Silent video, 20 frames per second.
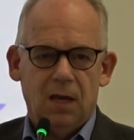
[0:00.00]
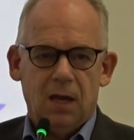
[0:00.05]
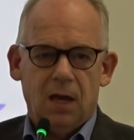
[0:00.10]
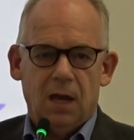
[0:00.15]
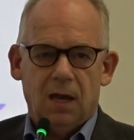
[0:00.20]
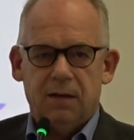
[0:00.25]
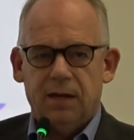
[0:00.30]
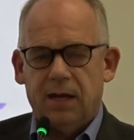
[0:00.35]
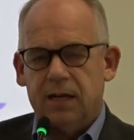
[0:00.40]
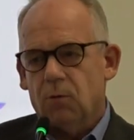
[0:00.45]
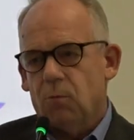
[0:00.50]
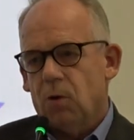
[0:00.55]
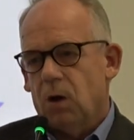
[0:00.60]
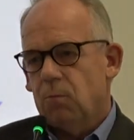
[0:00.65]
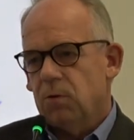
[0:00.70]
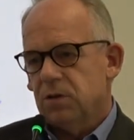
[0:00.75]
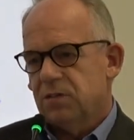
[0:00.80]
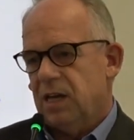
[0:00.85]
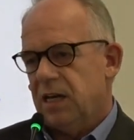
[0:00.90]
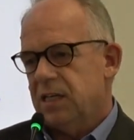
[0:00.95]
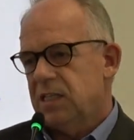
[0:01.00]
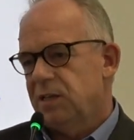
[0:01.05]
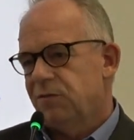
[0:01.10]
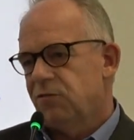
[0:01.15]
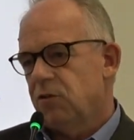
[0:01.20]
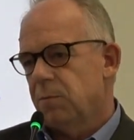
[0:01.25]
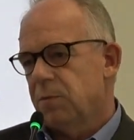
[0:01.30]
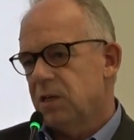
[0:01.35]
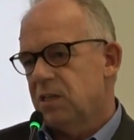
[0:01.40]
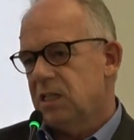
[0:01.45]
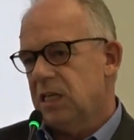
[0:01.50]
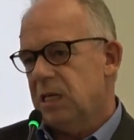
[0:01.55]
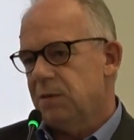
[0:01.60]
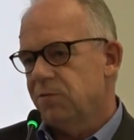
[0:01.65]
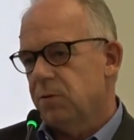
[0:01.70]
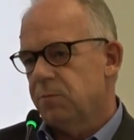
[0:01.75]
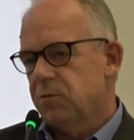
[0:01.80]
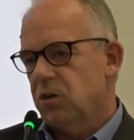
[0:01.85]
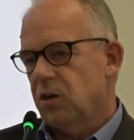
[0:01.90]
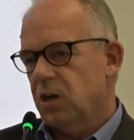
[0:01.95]
Another one was actually from a team
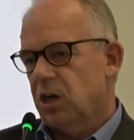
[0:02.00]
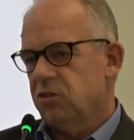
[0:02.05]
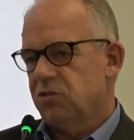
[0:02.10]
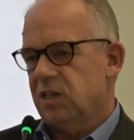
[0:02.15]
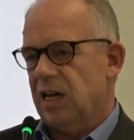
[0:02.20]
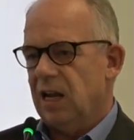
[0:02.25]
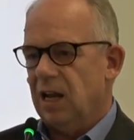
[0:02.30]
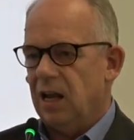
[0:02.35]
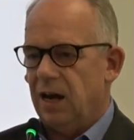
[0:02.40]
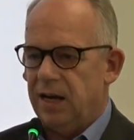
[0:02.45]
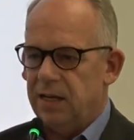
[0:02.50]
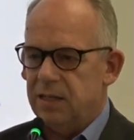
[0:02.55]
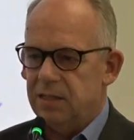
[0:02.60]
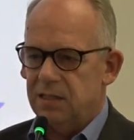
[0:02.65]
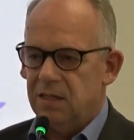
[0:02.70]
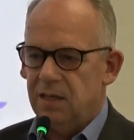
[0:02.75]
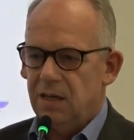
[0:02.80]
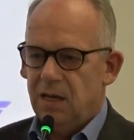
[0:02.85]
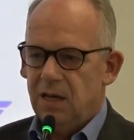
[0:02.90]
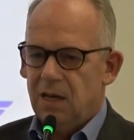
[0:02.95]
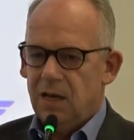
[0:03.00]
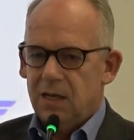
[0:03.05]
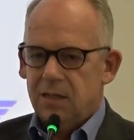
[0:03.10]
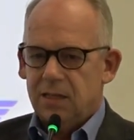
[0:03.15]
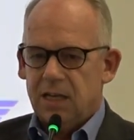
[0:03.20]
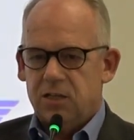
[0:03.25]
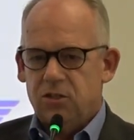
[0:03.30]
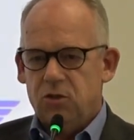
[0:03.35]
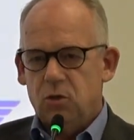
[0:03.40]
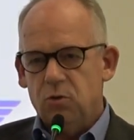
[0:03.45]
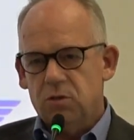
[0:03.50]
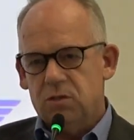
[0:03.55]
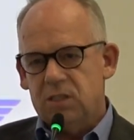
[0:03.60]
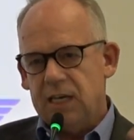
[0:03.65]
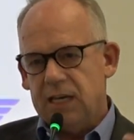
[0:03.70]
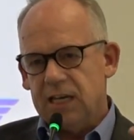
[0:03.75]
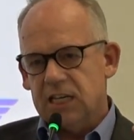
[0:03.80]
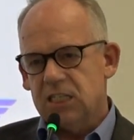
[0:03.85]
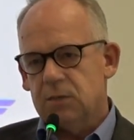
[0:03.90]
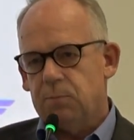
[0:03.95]
from Turkish Airlines that used the
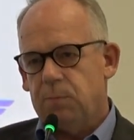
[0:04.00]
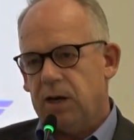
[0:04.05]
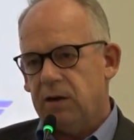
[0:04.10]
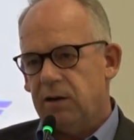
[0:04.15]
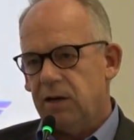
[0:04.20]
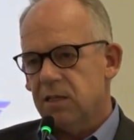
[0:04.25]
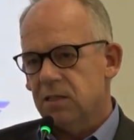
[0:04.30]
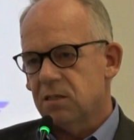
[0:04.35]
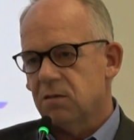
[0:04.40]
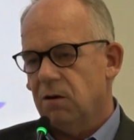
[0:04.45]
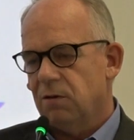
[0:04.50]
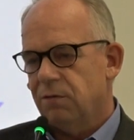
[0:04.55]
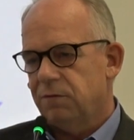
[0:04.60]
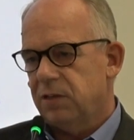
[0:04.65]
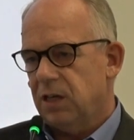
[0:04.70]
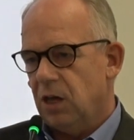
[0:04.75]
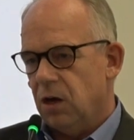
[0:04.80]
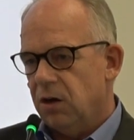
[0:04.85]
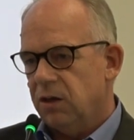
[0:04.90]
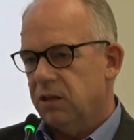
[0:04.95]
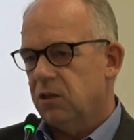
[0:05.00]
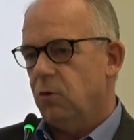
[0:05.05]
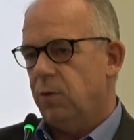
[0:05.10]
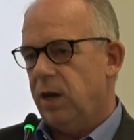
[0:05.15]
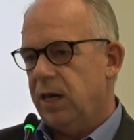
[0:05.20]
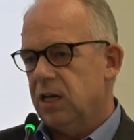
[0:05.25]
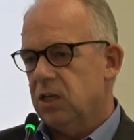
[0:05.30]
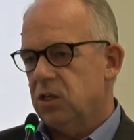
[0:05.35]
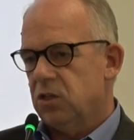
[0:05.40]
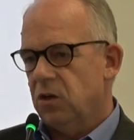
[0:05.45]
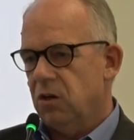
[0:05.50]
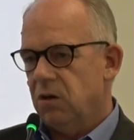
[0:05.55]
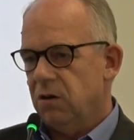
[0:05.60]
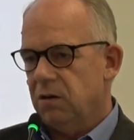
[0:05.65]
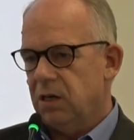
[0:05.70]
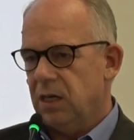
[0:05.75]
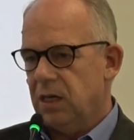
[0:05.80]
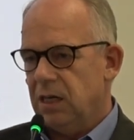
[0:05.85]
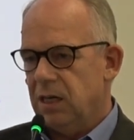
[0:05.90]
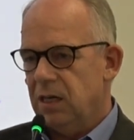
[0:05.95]
experience of the earthquake in
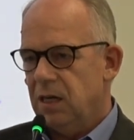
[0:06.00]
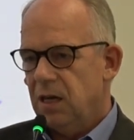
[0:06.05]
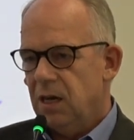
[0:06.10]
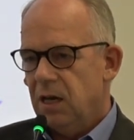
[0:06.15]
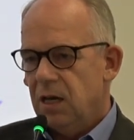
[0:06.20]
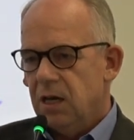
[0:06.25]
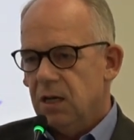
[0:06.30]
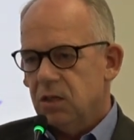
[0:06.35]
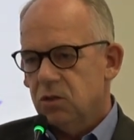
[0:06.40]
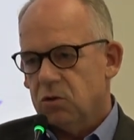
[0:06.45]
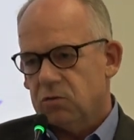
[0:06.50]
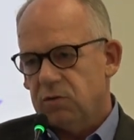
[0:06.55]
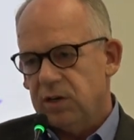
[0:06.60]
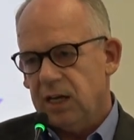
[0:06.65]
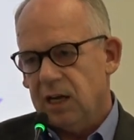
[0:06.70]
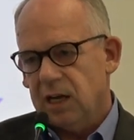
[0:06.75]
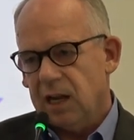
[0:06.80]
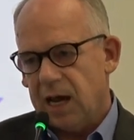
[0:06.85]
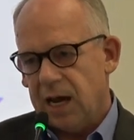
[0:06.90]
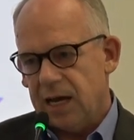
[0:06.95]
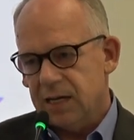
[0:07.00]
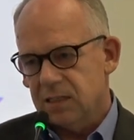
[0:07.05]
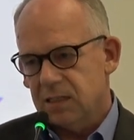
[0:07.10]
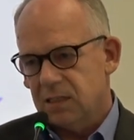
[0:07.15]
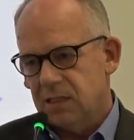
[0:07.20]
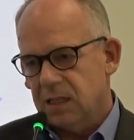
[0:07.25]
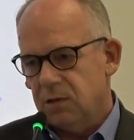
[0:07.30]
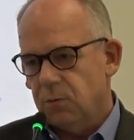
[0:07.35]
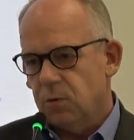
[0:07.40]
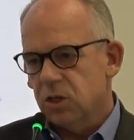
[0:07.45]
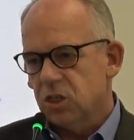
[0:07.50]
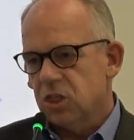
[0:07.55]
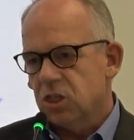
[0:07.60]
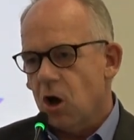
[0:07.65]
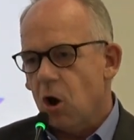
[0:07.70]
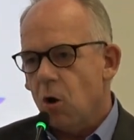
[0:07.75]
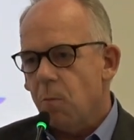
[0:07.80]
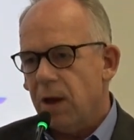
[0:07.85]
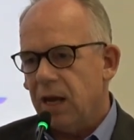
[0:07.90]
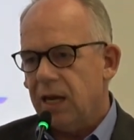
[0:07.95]
Turkey to realize that there were
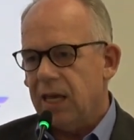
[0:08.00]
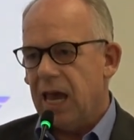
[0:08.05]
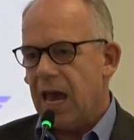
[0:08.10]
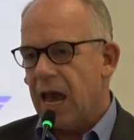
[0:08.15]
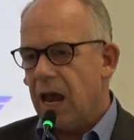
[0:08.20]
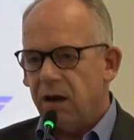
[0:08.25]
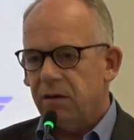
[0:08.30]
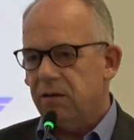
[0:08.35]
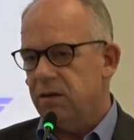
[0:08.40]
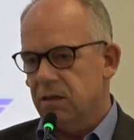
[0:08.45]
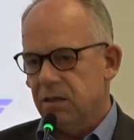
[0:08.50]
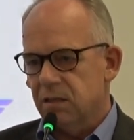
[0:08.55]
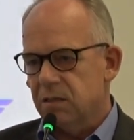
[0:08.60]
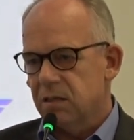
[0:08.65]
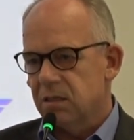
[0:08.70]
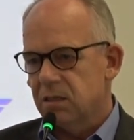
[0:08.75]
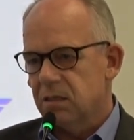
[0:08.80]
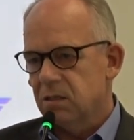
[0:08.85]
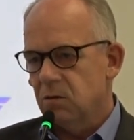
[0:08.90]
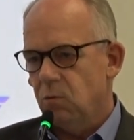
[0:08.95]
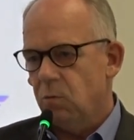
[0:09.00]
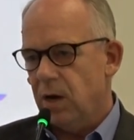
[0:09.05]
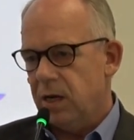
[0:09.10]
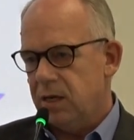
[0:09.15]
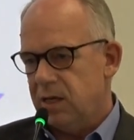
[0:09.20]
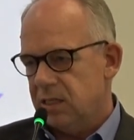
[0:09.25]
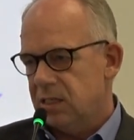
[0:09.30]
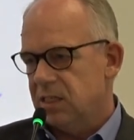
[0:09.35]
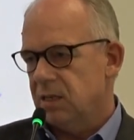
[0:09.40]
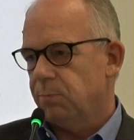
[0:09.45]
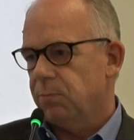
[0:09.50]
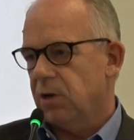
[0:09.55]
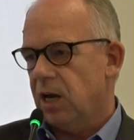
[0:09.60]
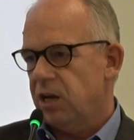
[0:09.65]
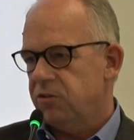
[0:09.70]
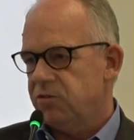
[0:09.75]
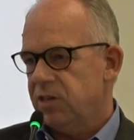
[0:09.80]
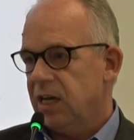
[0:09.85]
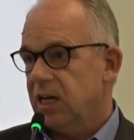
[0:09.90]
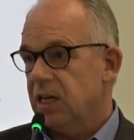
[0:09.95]
so many areas where this supply
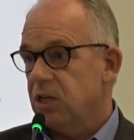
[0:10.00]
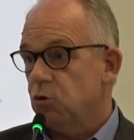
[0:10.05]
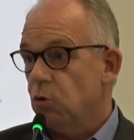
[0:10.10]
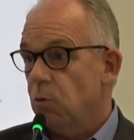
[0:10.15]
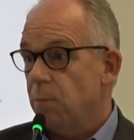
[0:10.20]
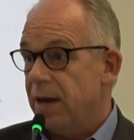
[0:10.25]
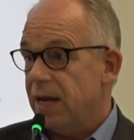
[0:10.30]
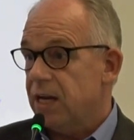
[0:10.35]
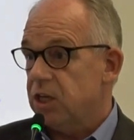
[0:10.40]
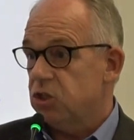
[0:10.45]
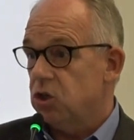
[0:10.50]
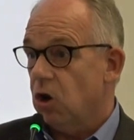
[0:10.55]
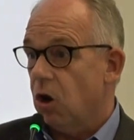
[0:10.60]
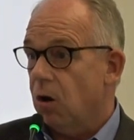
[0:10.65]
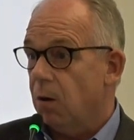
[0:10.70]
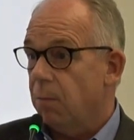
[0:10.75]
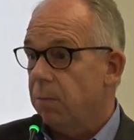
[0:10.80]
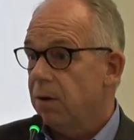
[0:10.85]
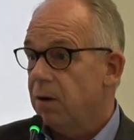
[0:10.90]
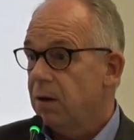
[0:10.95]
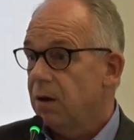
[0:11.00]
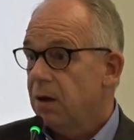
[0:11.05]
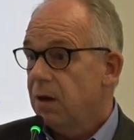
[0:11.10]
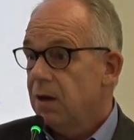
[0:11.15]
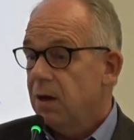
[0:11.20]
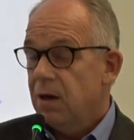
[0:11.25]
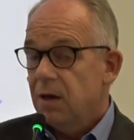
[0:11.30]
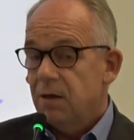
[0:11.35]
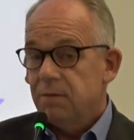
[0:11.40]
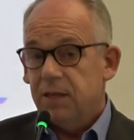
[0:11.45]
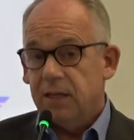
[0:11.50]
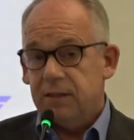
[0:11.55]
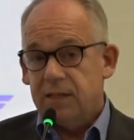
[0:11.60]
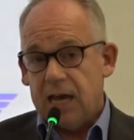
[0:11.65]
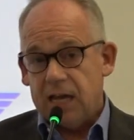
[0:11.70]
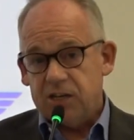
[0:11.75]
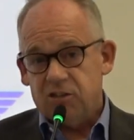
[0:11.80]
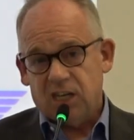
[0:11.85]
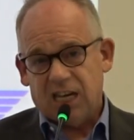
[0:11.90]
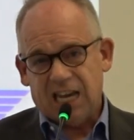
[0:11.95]
chain can do a better job, that they
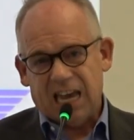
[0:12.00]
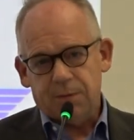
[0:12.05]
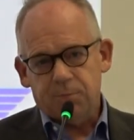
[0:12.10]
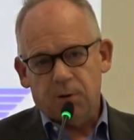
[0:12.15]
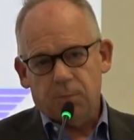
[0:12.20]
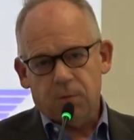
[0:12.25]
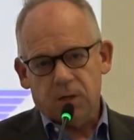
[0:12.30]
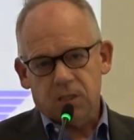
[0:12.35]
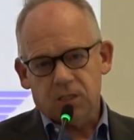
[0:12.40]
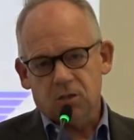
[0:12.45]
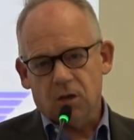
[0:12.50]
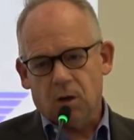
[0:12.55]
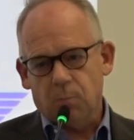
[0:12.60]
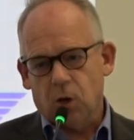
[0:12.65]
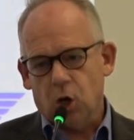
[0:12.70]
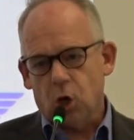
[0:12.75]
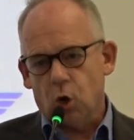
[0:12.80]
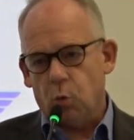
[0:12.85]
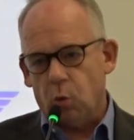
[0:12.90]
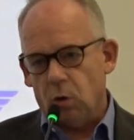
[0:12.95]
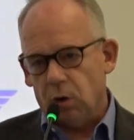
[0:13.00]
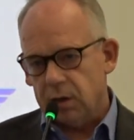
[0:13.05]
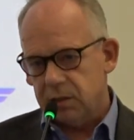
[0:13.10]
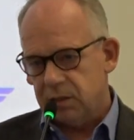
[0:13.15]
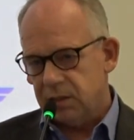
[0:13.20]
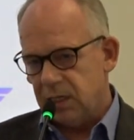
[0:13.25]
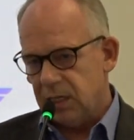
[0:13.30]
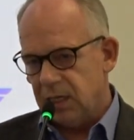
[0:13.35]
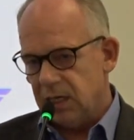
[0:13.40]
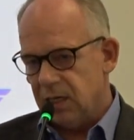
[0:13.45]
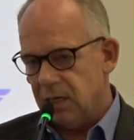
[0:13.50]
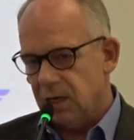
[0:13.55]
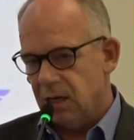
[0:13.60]
actually came up with some quality